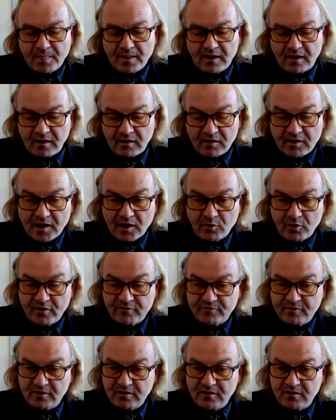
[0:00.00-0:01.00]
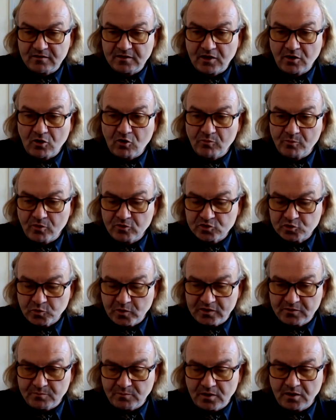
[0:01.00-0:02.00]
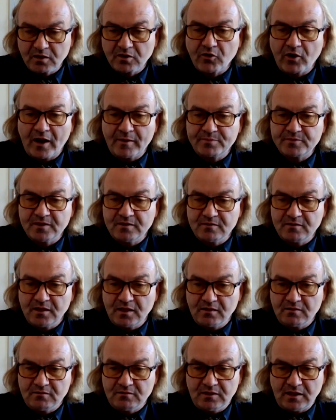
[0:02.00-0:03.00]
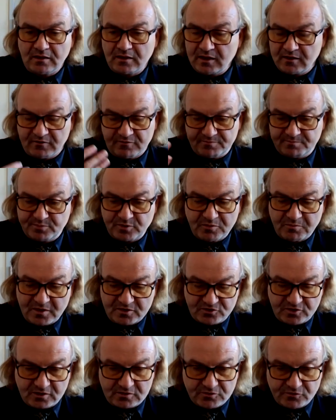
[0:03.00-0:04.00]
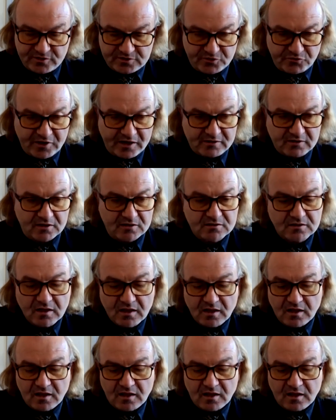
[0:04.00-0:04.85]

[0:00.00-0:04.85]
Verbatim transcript: Uh, however, they almost went bankrupt and then they kind of pretty much get resurrected.